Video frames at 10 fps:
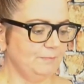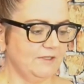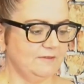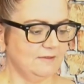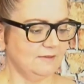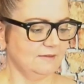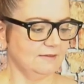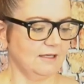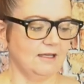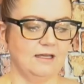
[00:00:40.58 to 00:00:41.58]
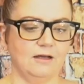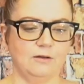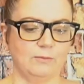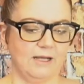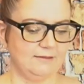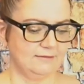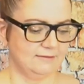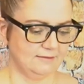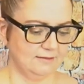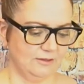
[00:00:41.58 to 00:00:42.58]
This is a
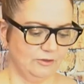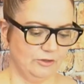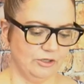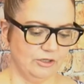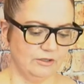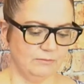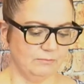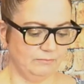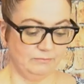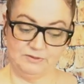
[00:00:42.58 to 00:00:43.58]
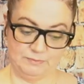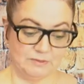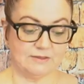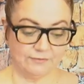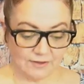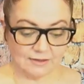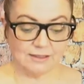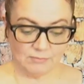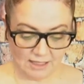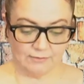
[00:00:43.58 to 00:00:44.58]
rice cooker specifically
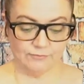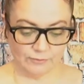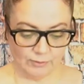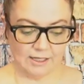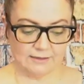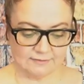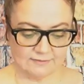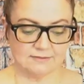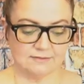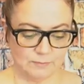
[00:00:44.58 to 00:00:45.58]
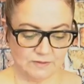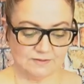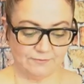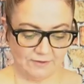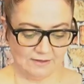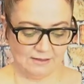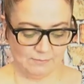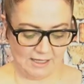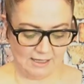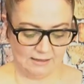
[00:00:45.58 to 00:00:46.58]
made for rice, specifically
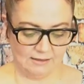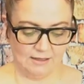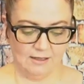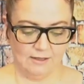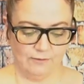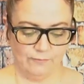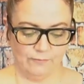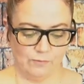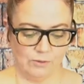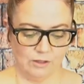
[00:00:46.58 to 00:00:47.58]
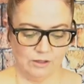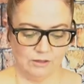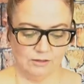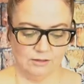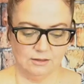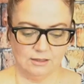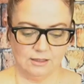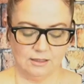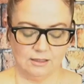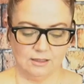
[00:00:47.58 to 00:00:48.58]
made for
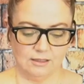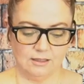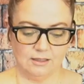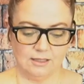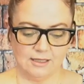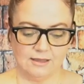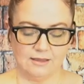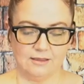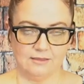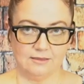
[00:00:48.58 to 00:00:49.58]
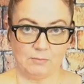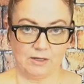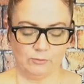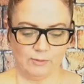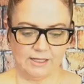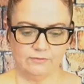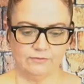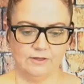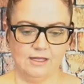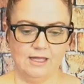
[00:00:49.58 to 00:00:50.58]
the microwave.
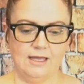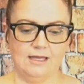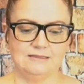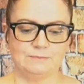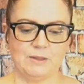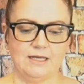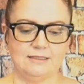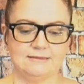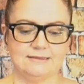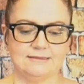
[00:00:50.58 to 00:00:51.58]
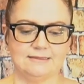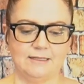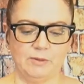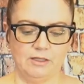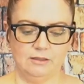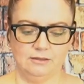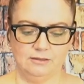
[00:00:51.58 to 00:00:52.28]
It's by Sistema,